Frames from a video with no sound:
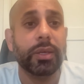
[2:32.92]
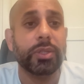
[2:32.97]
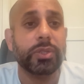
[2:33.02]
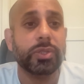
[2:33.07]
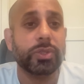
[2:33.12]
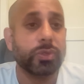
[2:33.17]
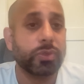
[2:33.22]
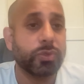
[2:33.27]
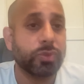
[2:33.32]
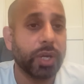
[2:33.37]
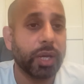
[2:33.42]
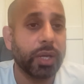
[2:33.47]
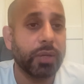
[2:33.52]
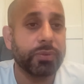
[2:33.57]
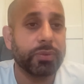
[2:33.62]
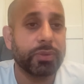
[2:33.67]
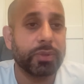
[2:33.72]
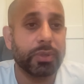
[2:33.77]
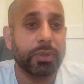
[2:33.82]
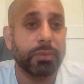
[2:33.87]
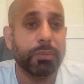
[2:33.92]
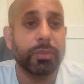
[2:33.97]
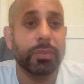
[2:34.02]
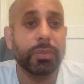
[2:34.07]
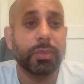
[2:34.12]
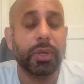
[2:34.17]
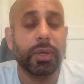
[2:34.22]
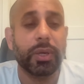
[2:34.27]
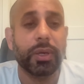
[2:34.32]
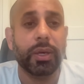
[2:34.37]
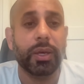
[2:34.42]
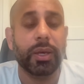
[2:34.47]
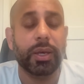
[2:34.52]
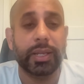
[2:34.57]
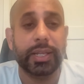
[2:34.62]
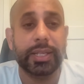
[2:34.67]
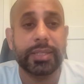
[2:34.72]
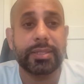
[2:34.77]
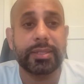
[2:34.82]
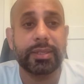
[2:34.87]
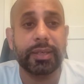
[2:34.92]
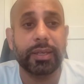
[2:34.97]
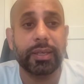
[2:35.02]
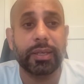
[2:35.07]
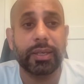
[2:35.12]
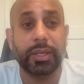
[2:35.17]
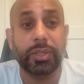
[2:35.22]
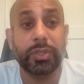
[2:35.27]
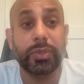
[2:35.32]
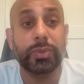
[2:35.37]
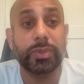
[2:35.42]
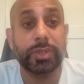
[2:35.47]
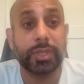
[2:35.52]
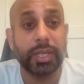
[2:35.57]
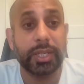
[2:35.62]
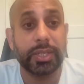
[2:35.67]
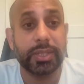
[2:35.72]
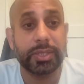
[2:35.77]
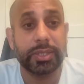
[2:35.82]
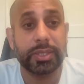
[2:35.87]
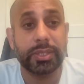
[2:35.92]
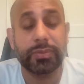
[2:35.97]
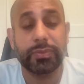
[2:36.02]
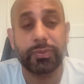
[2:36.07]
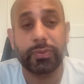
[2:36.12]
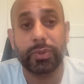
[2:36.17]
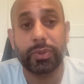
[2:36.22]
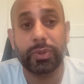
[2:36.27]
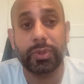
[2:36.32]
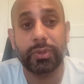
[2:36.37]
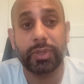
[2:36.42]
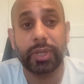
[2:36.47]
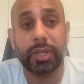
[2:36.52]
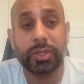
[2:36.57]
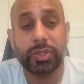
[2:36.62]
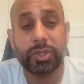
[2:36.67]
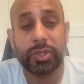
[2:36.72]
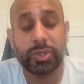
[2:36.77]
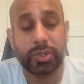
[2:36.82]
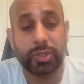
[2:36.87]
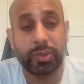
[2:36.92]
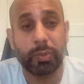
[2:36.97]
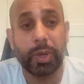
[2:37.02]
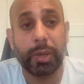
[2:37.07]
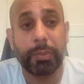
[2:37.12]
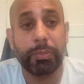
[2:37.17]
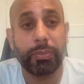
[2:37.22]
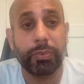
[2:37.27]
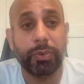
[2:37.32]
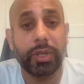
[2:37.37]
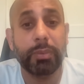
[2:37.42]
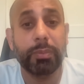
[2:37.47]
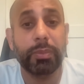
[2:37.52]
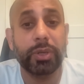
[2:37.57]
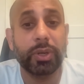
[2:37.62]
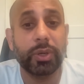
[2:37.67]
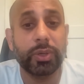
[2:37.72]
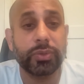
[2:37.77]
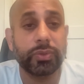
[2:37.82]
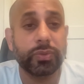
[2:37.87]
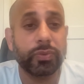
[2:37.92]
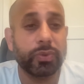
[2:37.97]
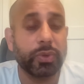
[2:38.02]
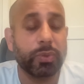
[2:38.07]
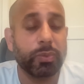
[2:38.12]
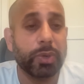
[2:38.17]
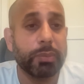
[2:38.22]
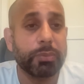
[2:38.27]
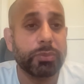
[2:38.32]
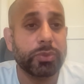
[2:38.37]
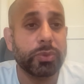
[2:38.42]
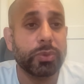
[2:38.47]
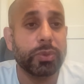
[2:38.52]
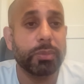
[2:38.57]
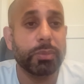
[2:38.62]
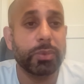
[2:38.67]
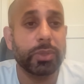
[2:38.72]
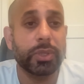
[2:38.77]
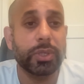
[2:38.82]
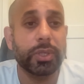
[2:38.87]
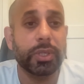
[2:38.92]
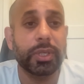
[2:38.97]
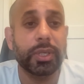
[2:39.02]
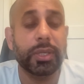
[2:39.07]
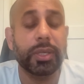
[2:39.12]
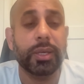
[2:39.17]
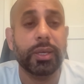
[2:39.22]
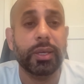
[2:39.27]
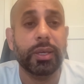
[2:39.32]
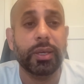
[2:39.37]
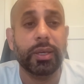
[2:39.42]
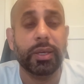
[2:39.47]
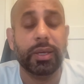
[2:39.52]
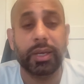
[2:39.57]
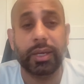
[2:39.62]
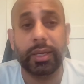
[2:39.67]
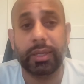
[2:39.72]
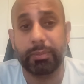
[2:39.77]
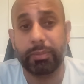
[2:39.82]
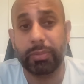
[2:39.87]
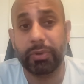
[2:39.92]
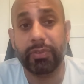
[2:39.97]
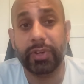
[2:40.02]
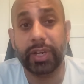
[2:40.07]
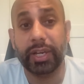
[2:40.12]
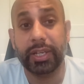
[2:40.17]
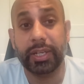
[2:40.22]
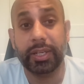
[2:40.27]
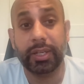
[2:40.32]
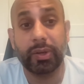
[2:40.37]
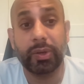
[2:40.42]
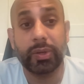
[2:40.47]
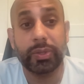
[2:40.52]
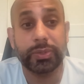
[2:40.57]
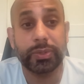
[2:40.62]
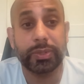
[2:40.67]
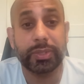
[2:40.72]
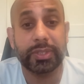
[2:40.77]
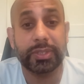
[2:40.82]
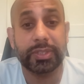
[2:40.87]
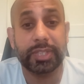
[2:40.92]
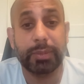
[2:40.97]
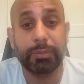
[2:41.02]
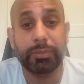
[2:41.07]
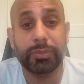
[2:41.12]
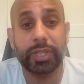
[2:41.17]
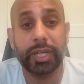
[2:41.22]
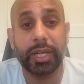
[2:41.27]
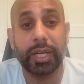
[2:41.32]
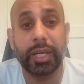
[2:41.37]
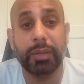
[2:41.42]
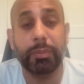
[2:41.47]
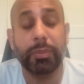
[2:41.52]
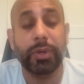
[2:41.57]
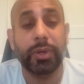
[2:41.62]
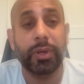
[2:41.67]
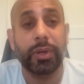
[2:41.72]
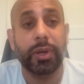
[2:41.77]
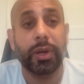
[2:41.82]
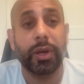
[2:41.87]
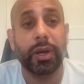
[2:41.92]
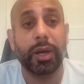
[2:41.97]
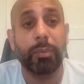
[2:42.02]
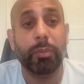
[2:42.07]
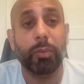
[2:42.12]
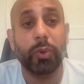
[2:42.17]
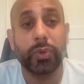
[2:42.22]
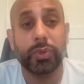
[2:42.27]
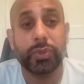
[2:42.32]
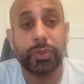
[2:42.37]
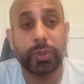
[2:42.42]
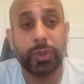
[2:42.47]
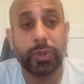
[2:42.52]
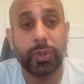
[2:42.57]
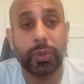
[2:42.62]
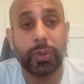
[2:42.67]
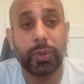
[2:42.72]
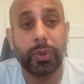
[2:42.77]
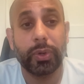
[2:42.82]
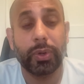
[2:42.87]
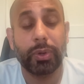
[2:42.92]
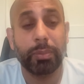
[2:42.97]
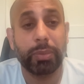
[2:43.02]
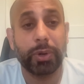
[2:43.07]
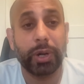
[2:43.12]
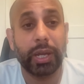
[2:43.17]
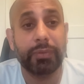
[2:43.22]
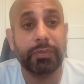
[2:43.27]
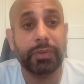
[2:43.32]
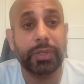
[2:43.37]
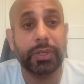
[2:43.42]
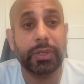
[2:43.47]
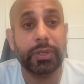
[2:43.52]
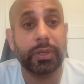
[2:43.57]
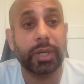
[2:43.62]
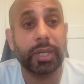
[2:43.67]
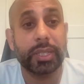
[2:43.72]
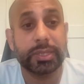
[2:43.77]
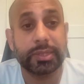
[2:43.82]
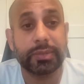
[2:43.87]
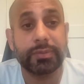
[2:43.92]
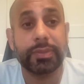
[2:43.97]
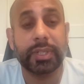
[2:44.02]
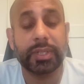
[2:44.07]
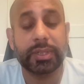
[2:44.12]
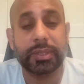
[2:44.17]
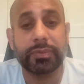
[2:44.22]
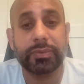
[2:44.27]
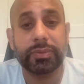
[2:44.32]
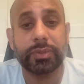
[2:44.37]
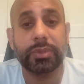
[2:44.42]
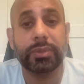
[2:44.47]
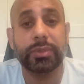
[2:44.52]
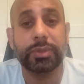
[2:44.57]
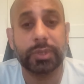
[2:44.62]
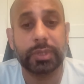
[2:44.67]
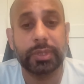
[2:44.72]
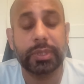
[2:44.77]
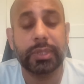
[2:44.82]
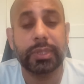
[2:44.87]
to drive some, let's say, use cases for not just the Web3, but also for the Web2 community and providing also at the same time a more secure, private, and cost-effective solution.